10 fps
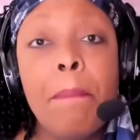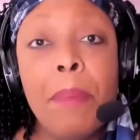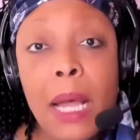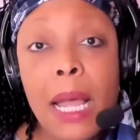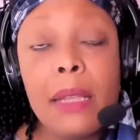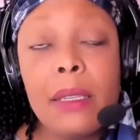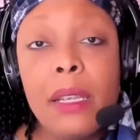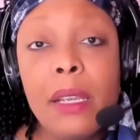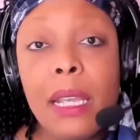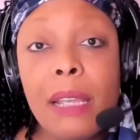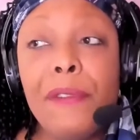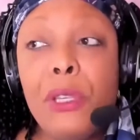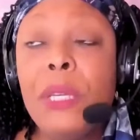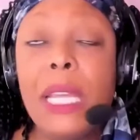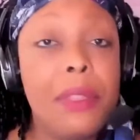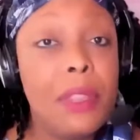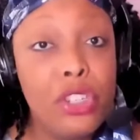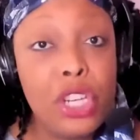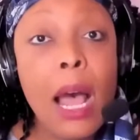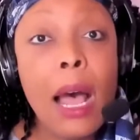but if you get the
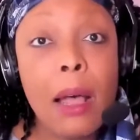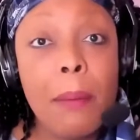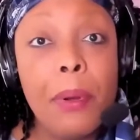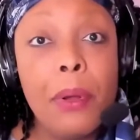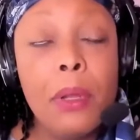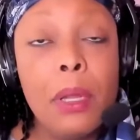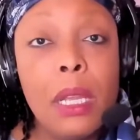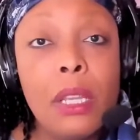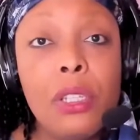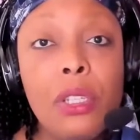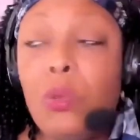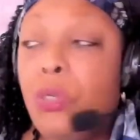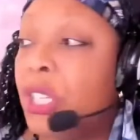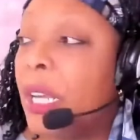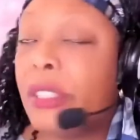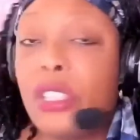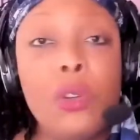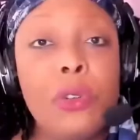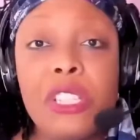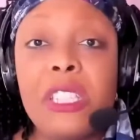job,
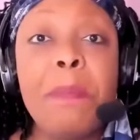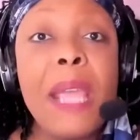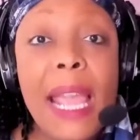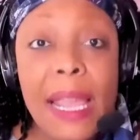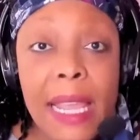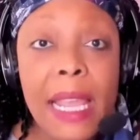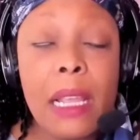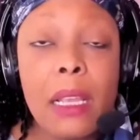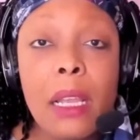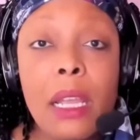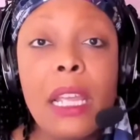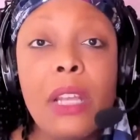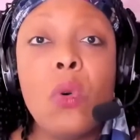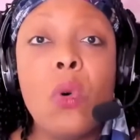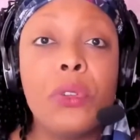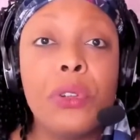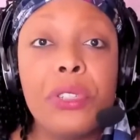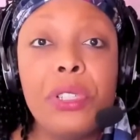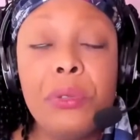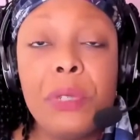you're just paying in order
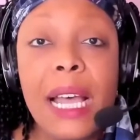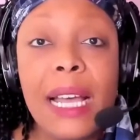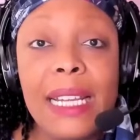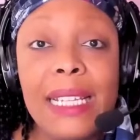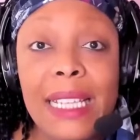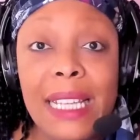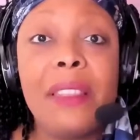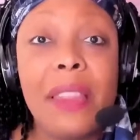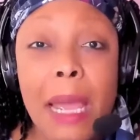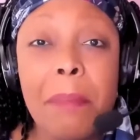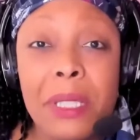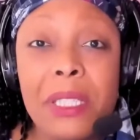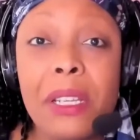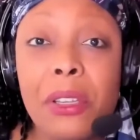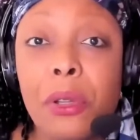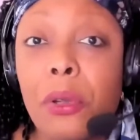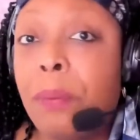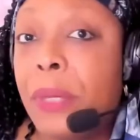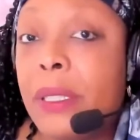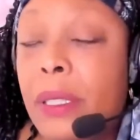to kind of get that particular
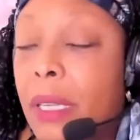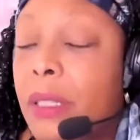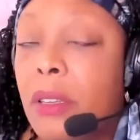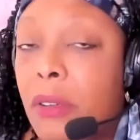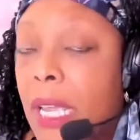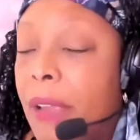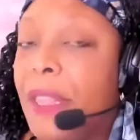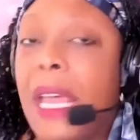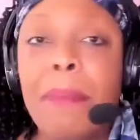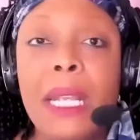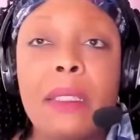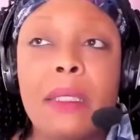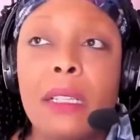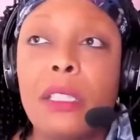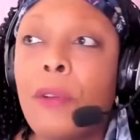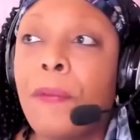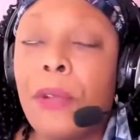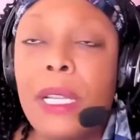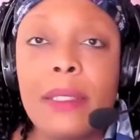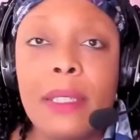business. Okay, if that makes sense. So
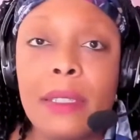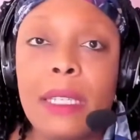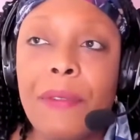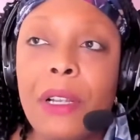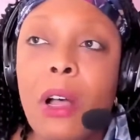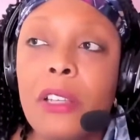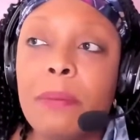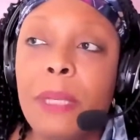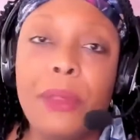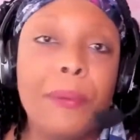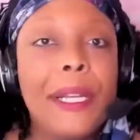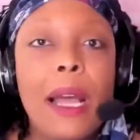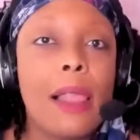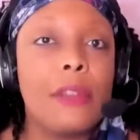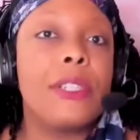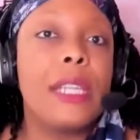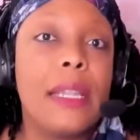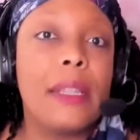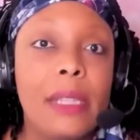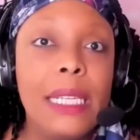for instance, if it costs me $3 to
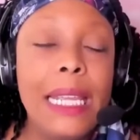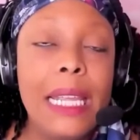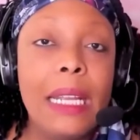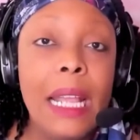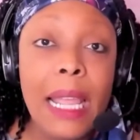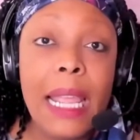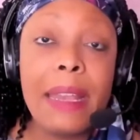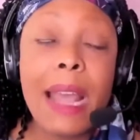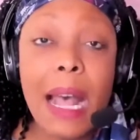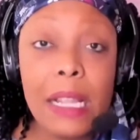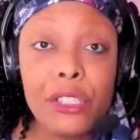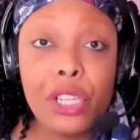get a lead and I